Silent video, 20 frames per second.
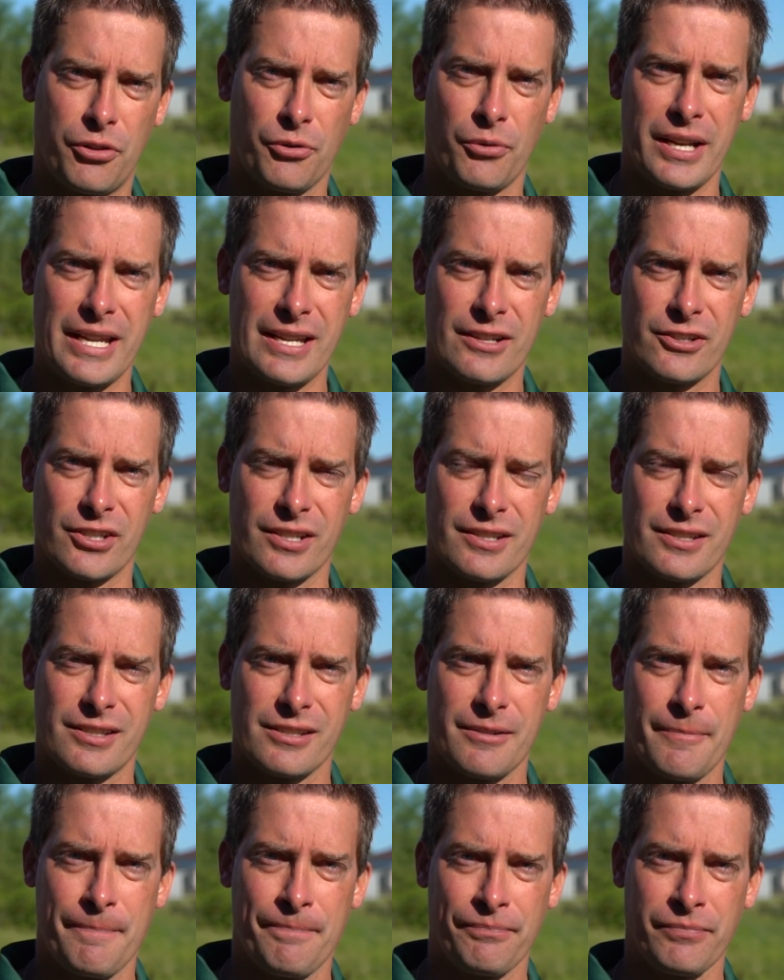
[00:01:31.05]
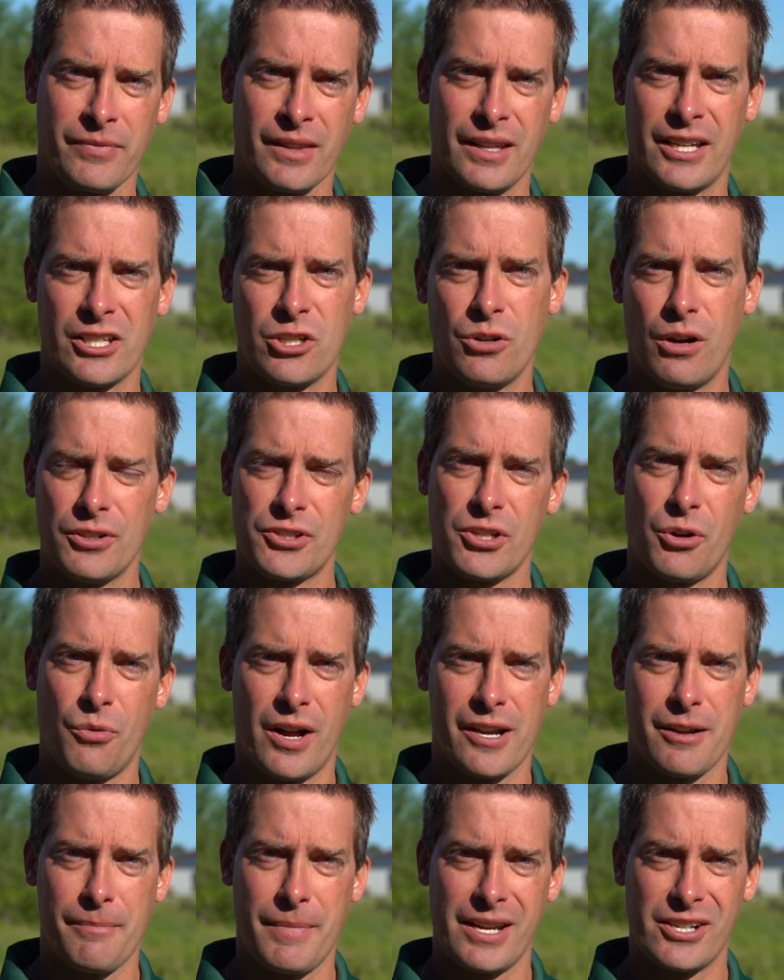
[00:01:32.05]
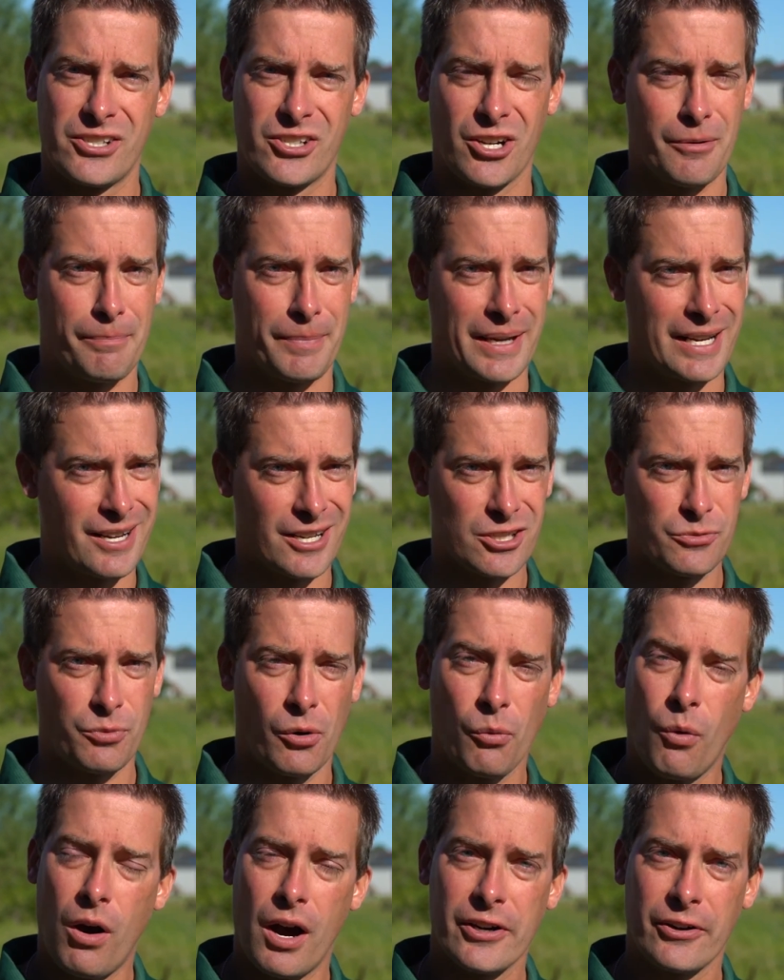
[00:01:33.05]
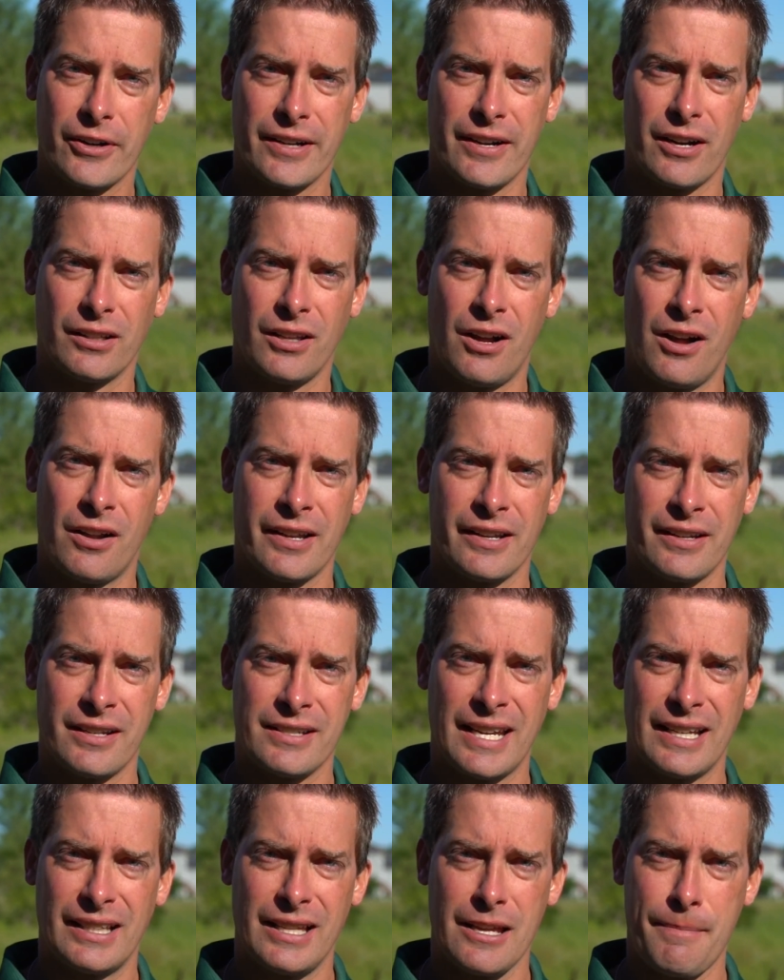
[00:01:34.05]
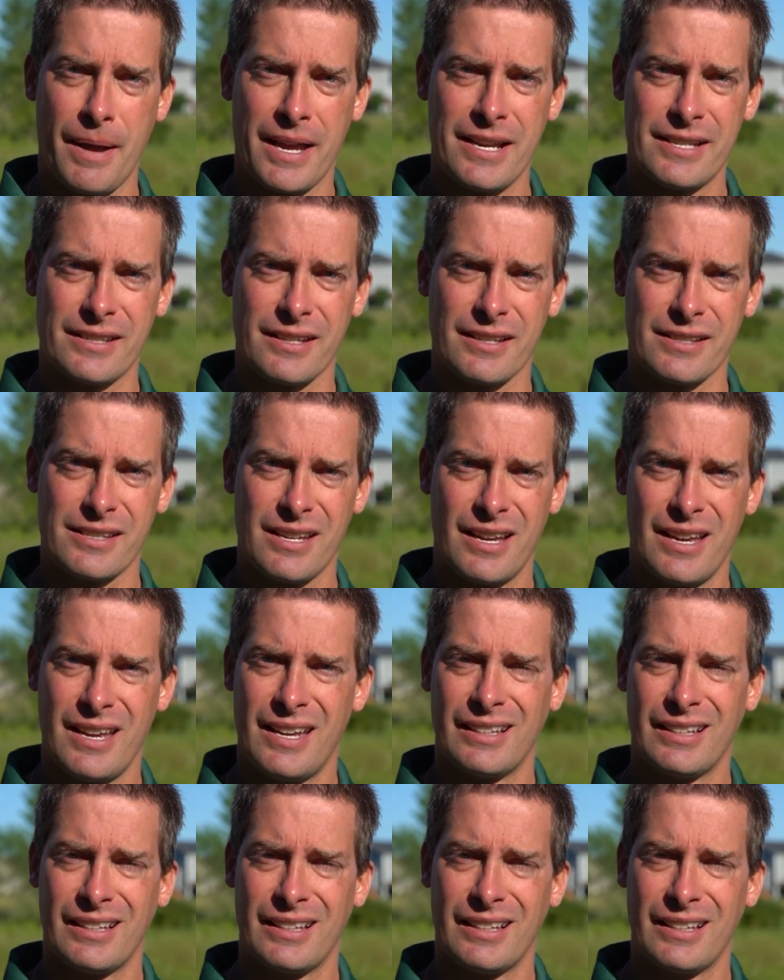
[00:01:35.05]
3 inches. You also want to make sure, because we're watering our lawn on a daily basis,